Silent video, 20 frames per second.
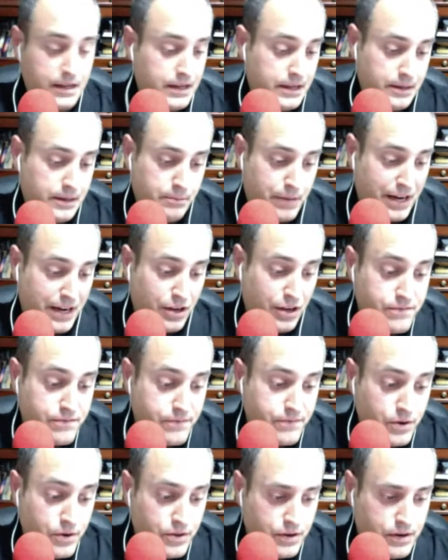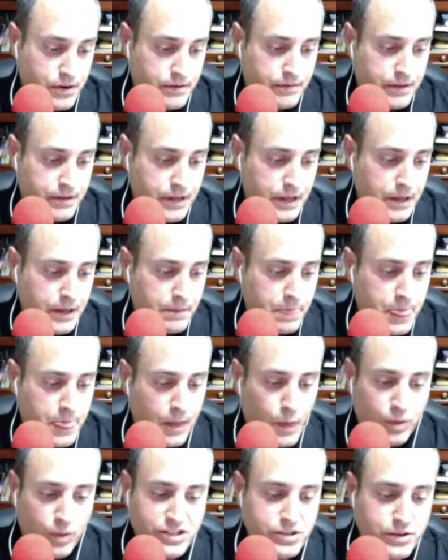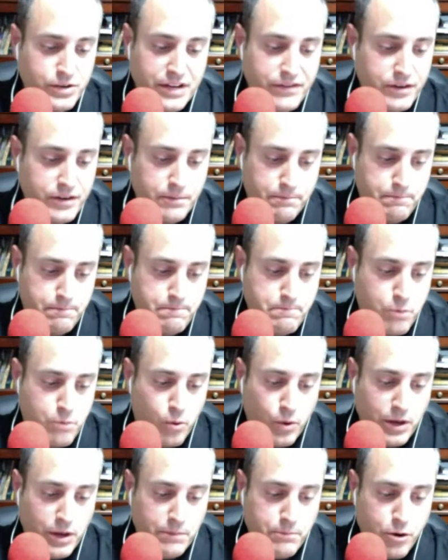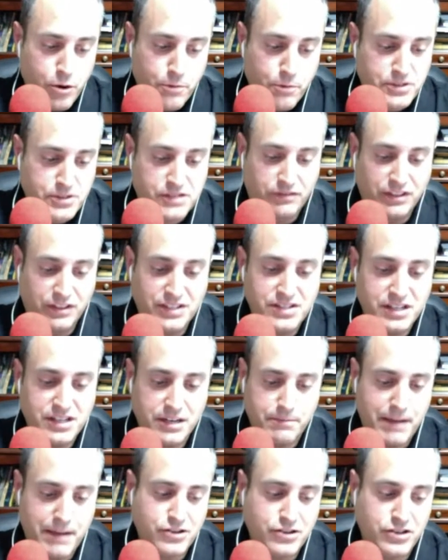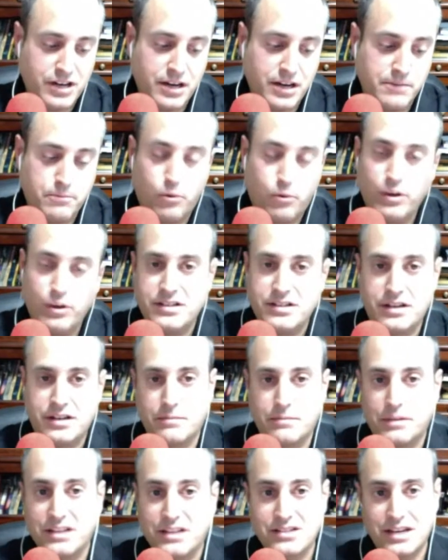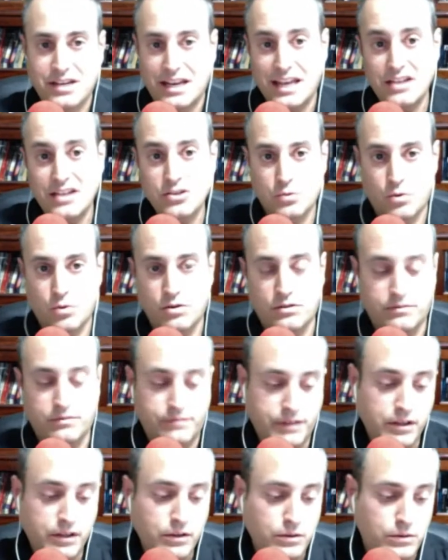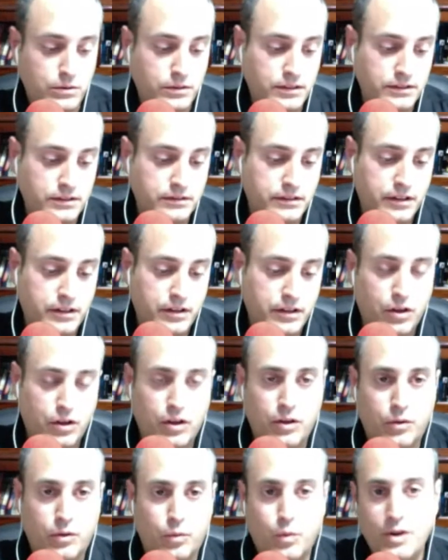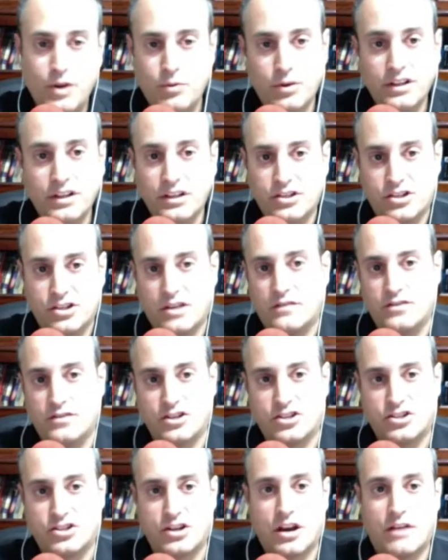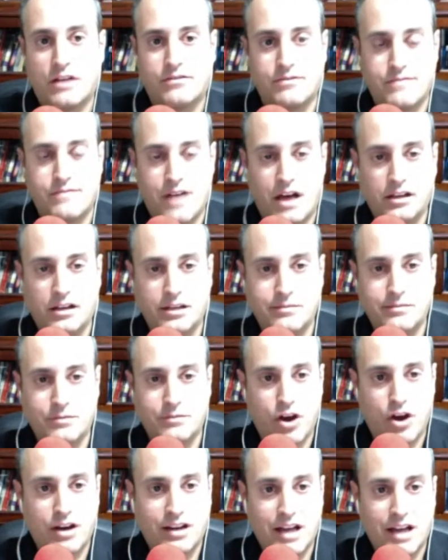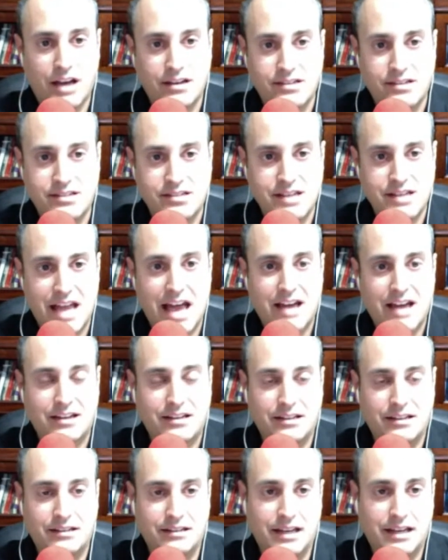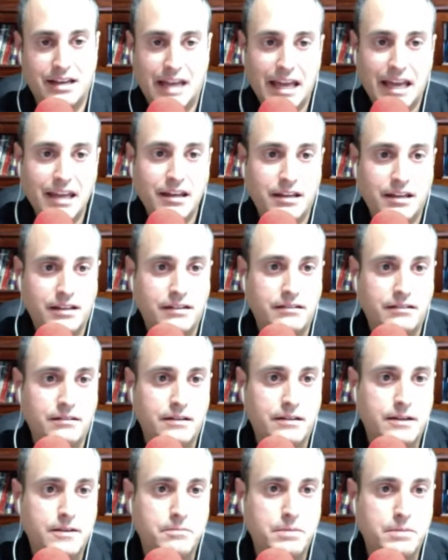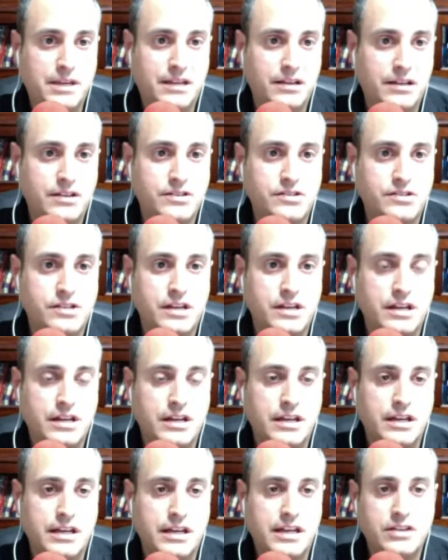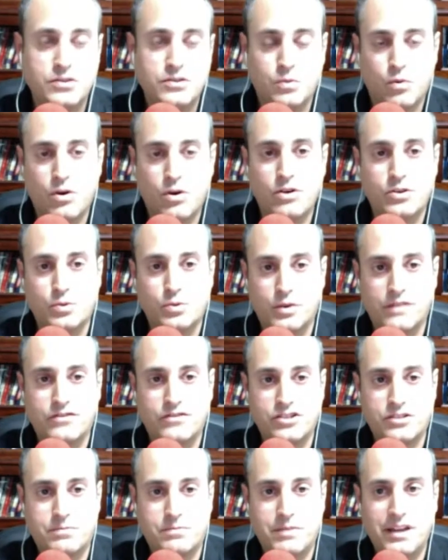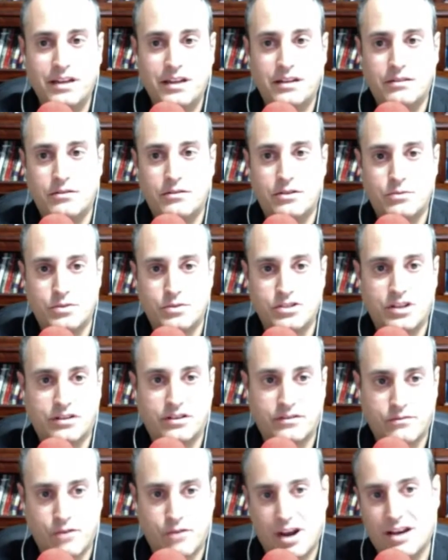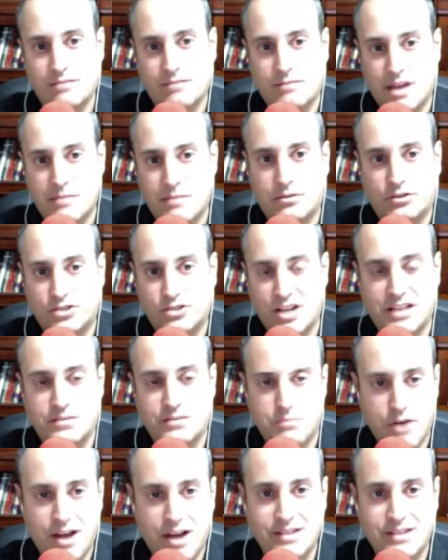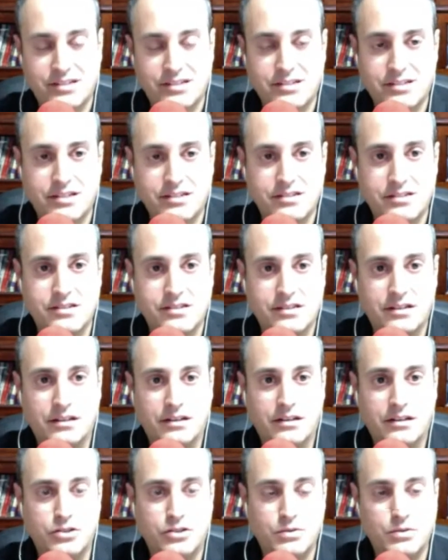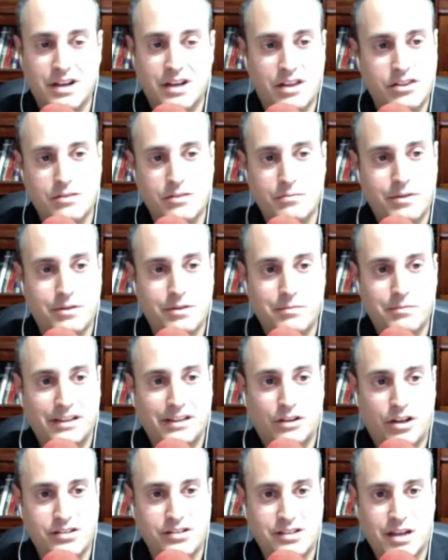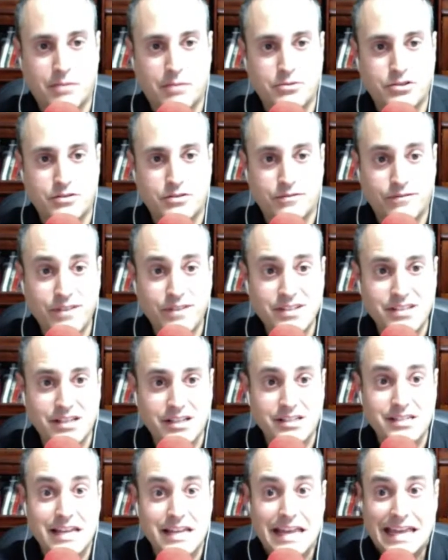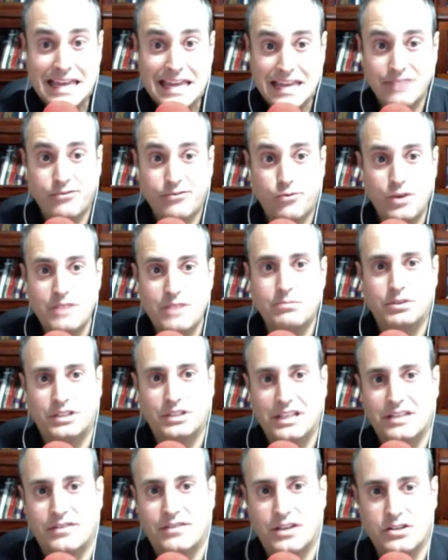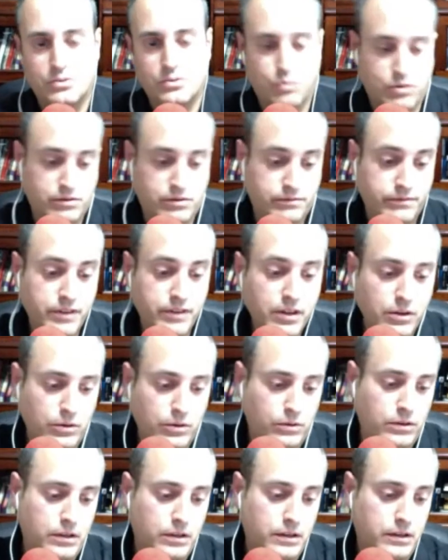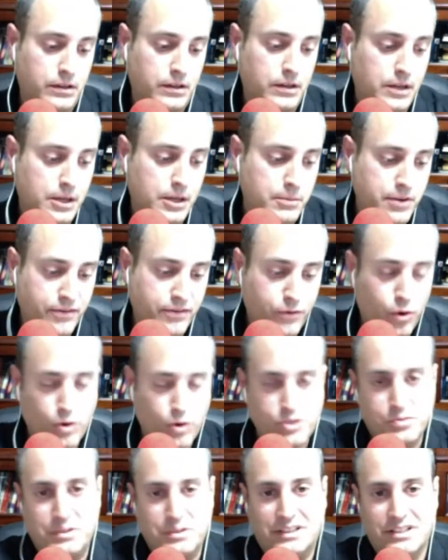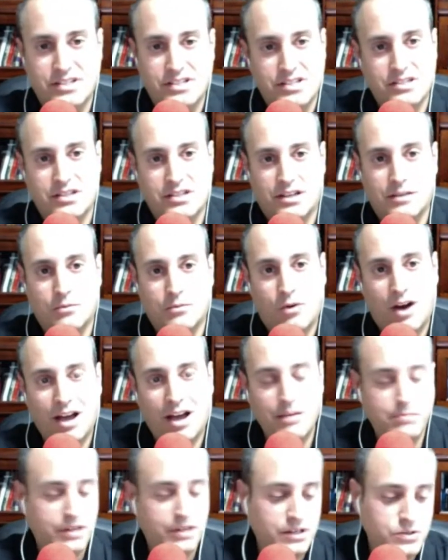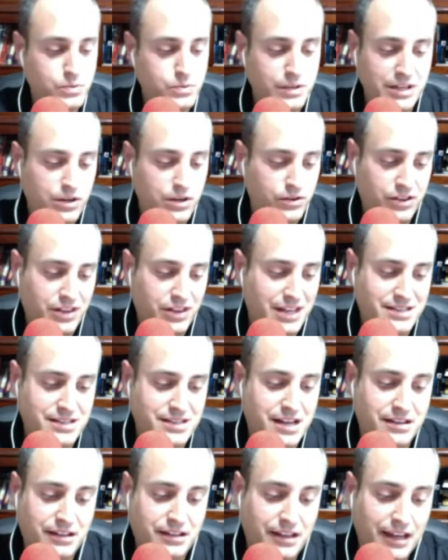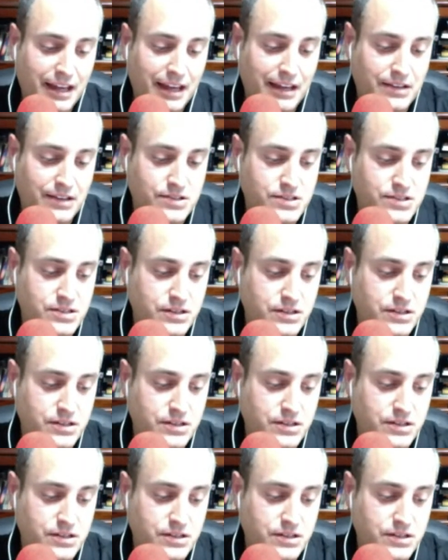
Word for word: But I go further. Was there even a point purpose of listening to Patrick at any point today because in his worldview, we really should have just shut off the volume, and gone and gotten a snack and, and ate it because his words would have just been the result of random chemical chance processes doing nothing but obeying laws of chemistry and physics if we believe his worldview. But of course, we listen to him. Why? Because we know that that's not the case.